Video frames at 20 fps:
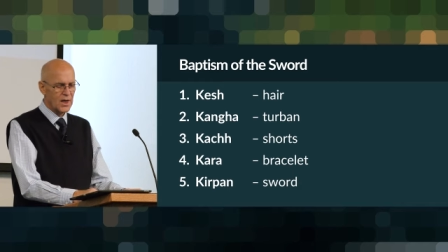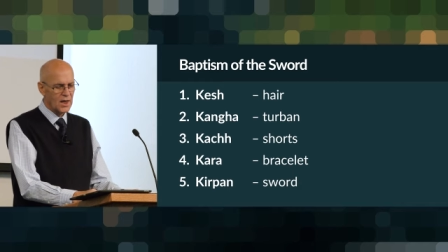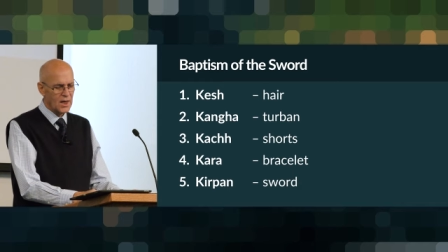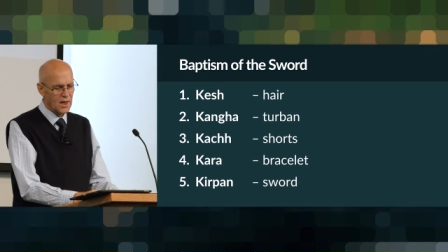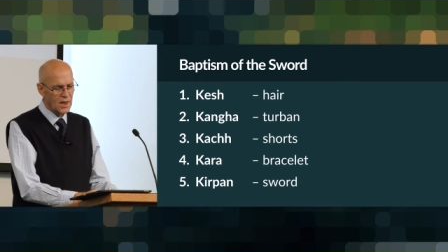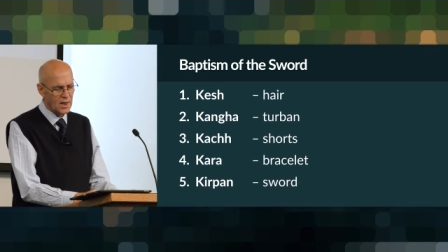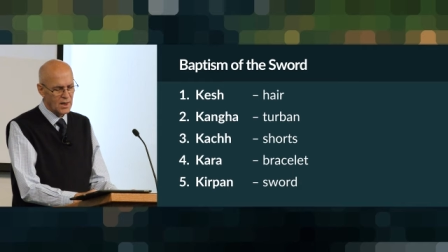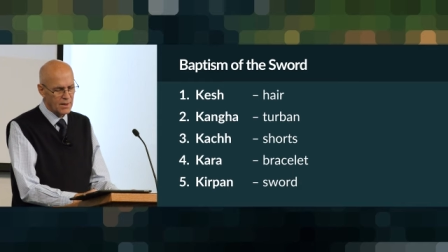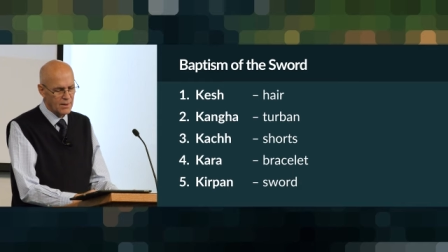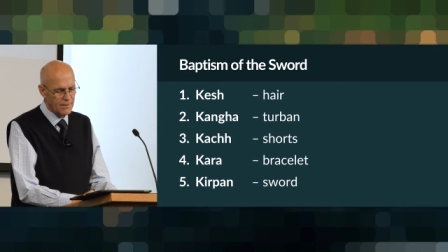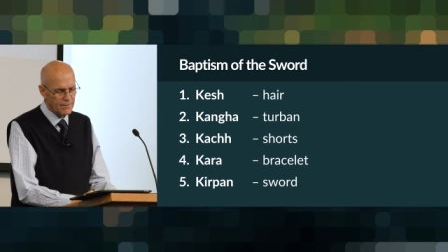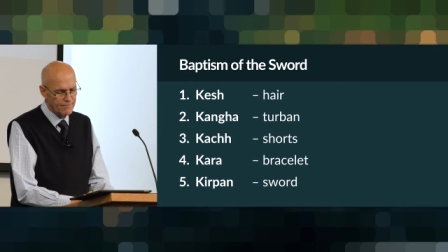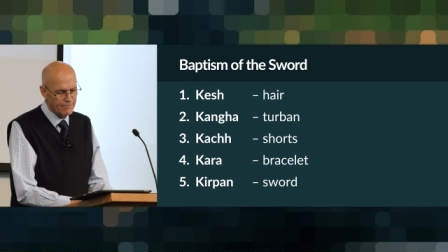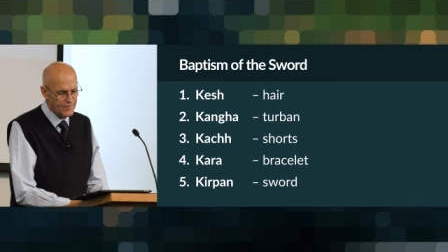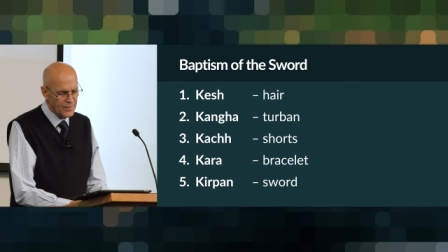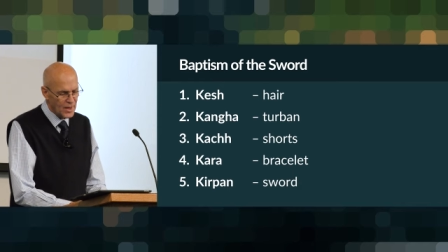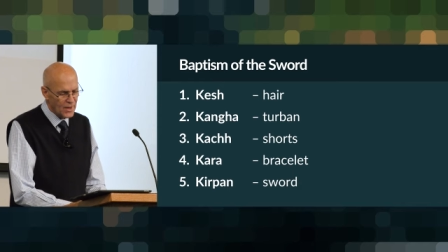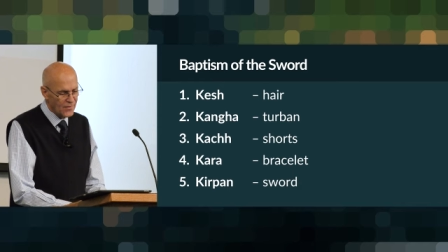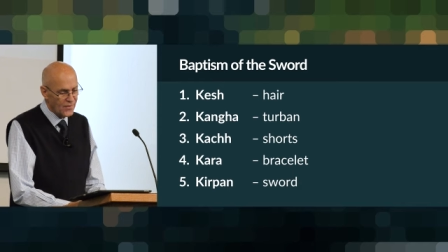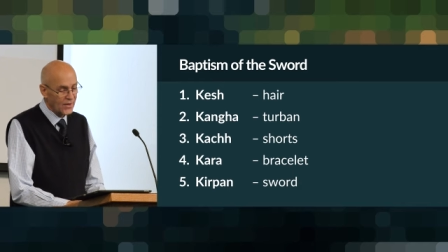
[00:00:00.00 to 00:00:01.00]

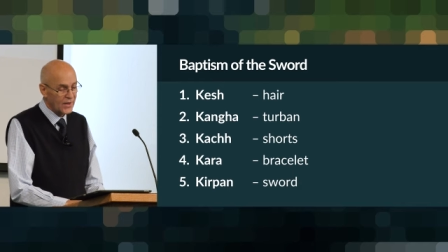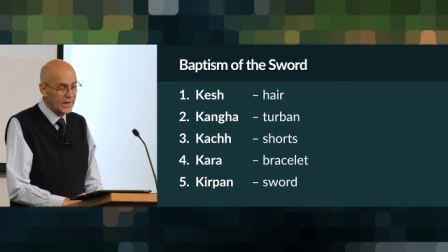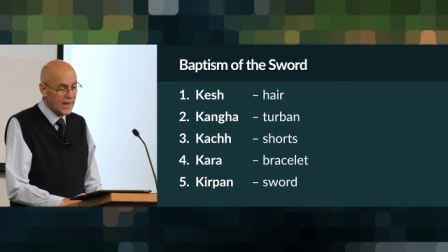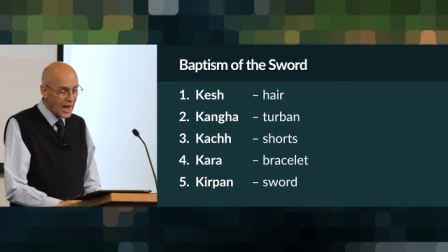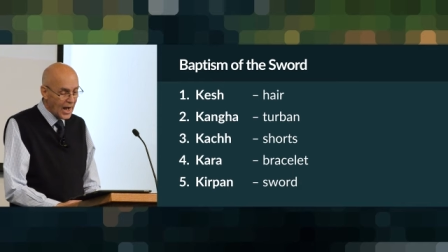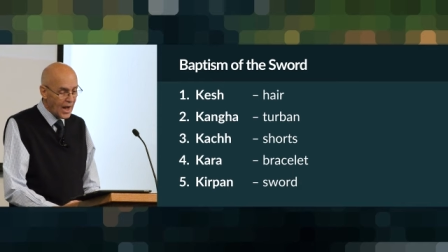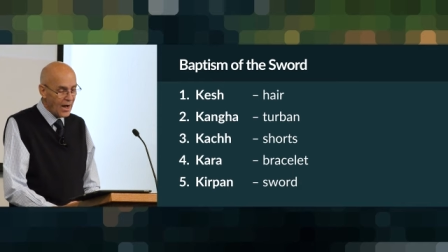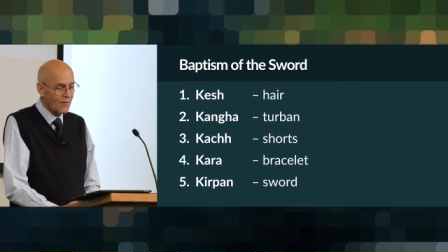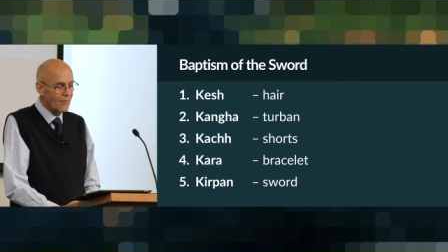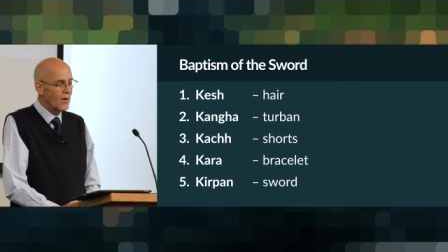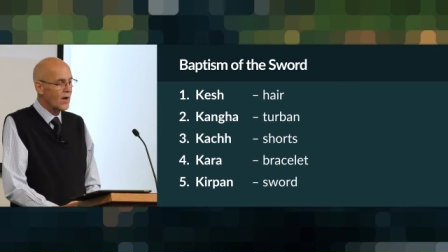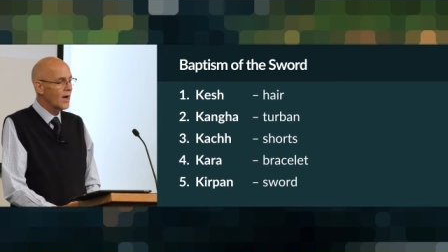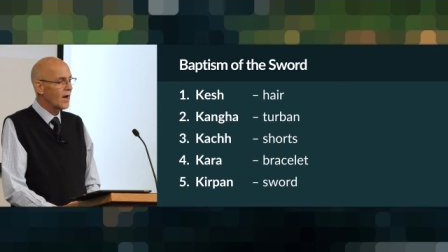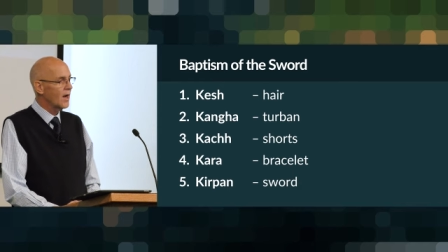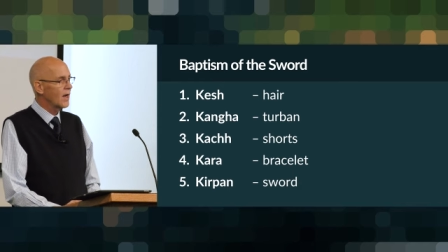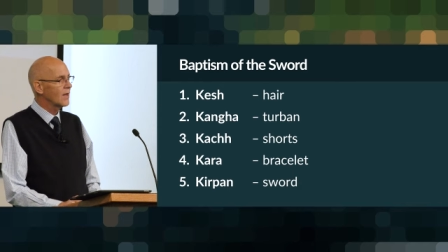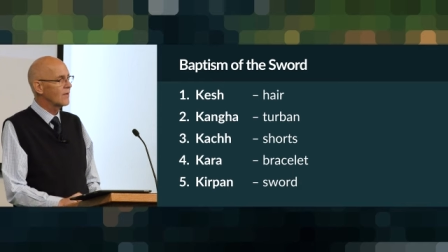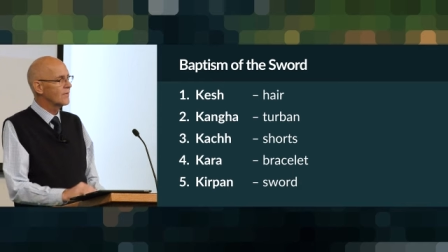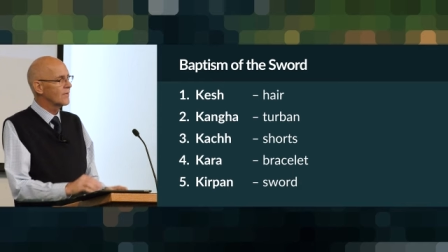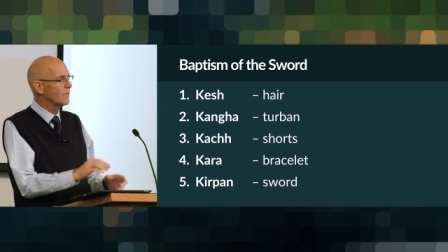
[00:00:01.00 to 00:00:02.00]
Um, the
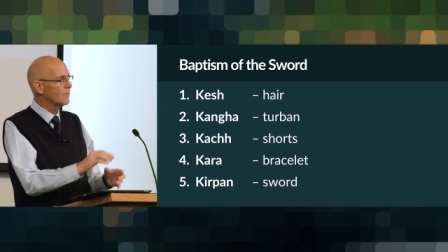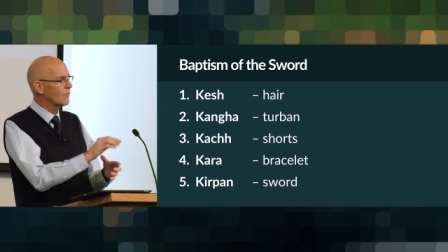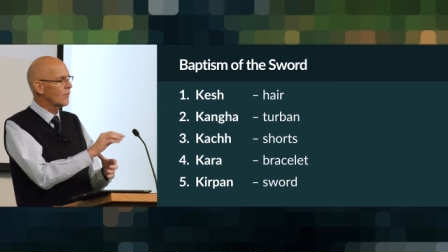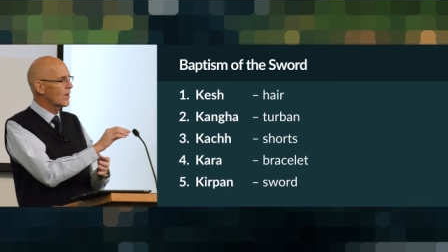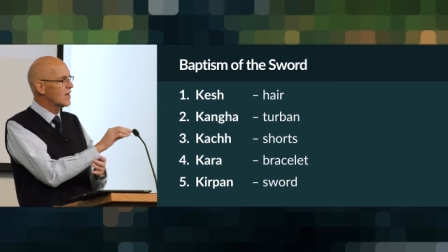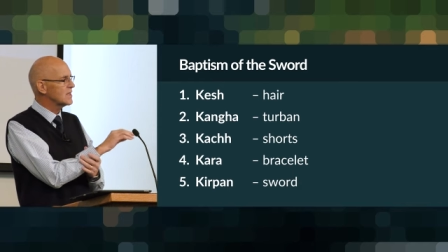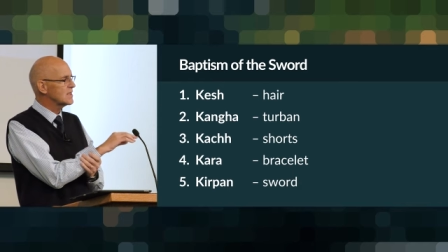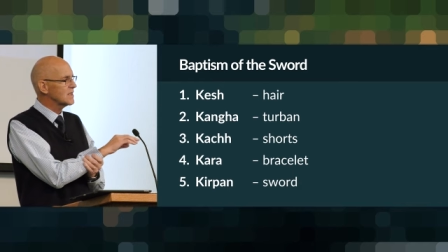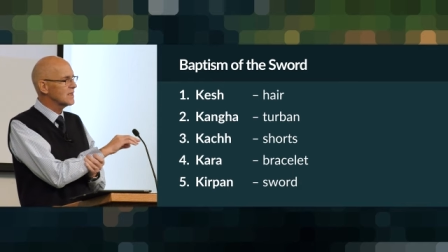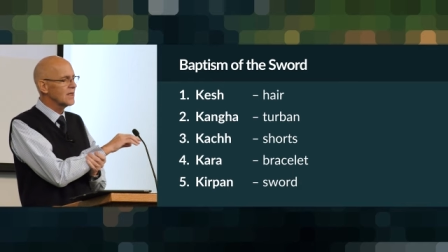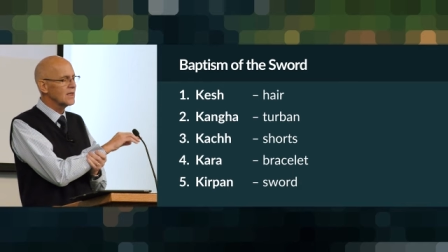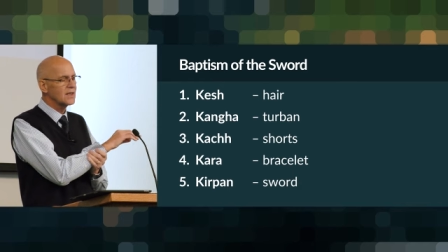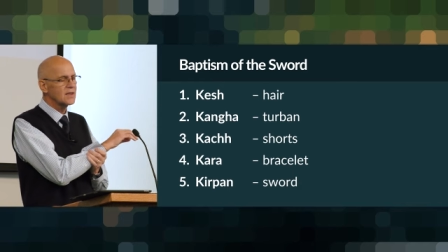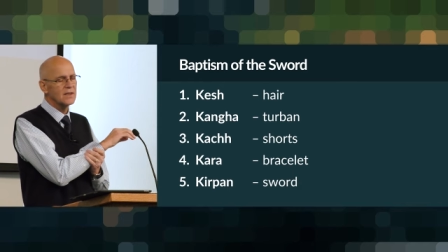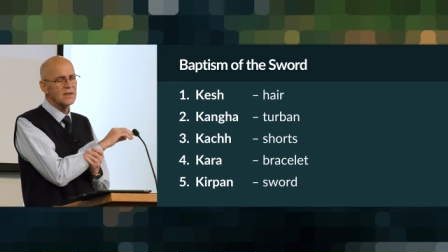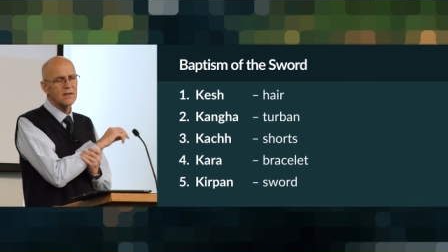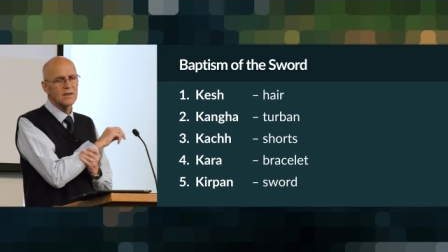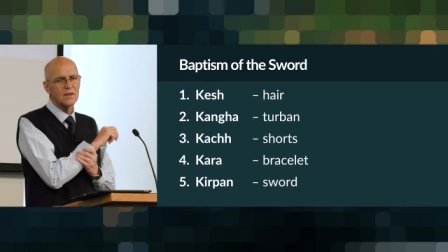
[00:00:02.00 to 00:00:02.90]
kara, the bracelet,